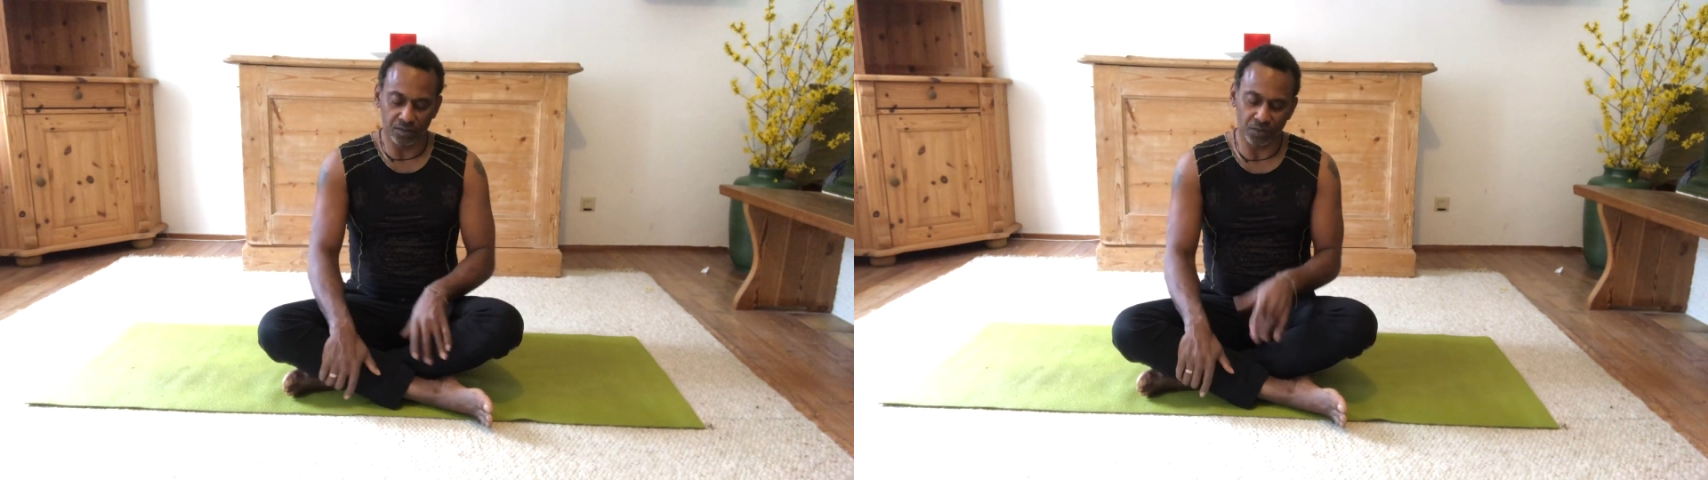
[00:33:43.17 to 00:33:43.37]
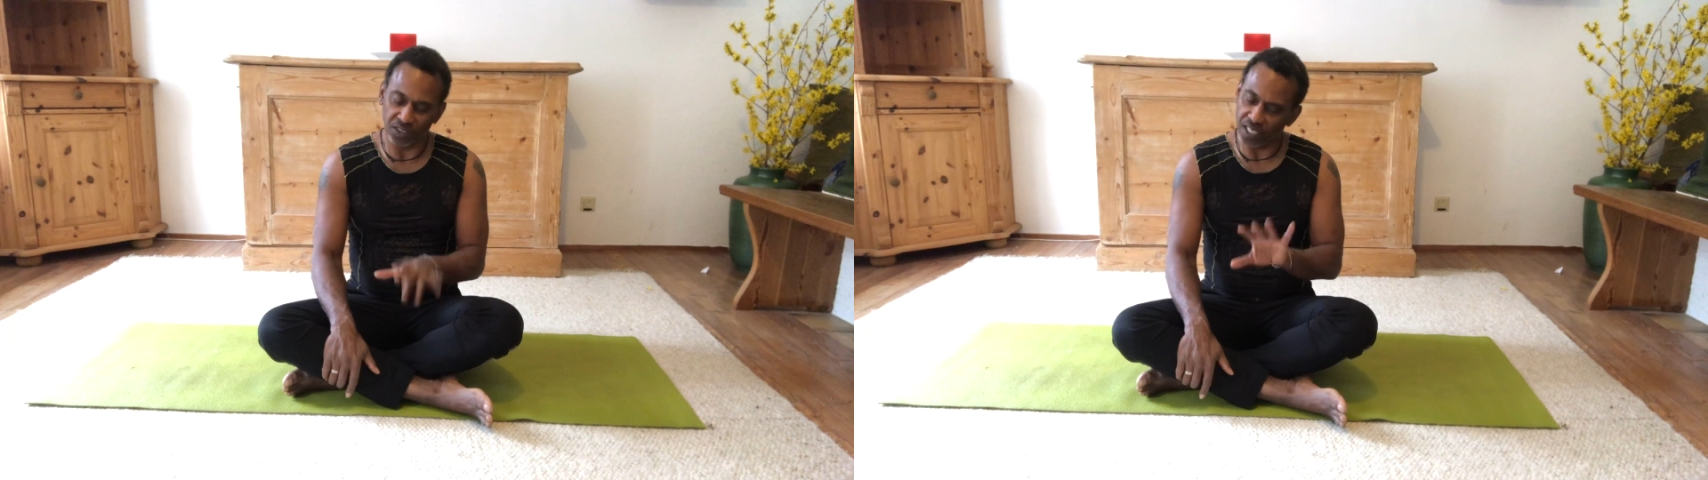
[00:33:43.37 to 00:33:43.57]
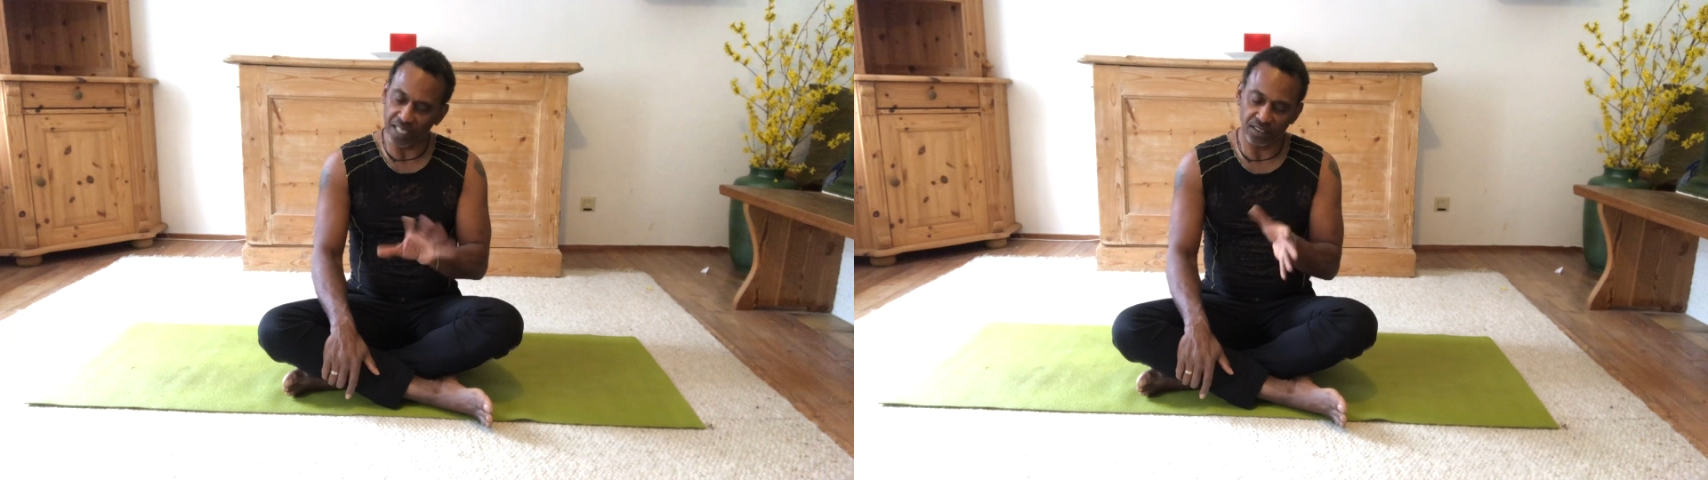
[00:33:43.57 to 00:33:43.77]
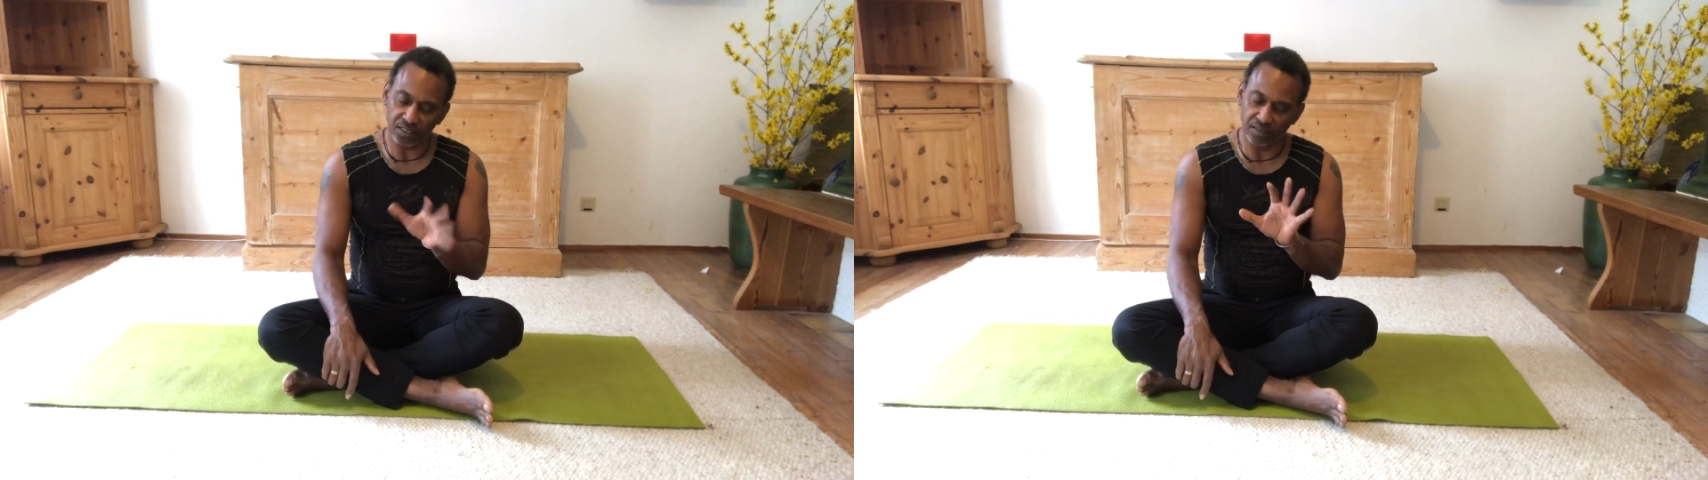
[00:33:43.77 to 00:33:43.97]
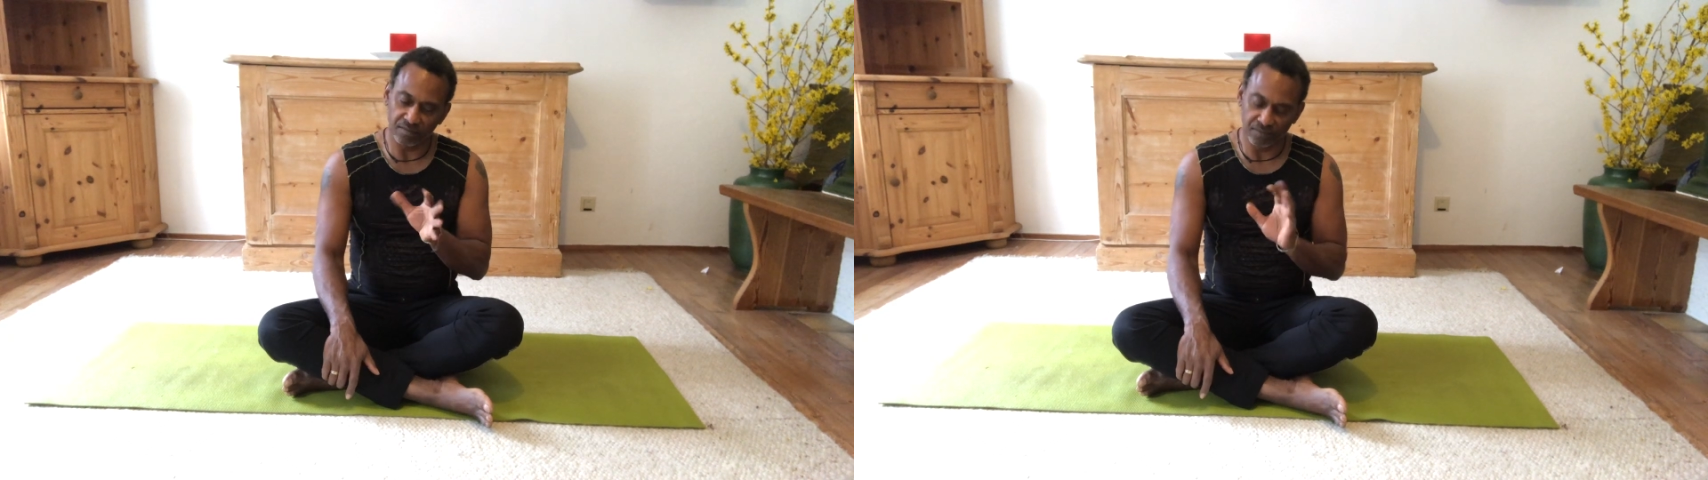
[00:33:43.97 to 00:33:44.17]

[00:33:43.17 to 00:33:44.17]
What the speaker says: which has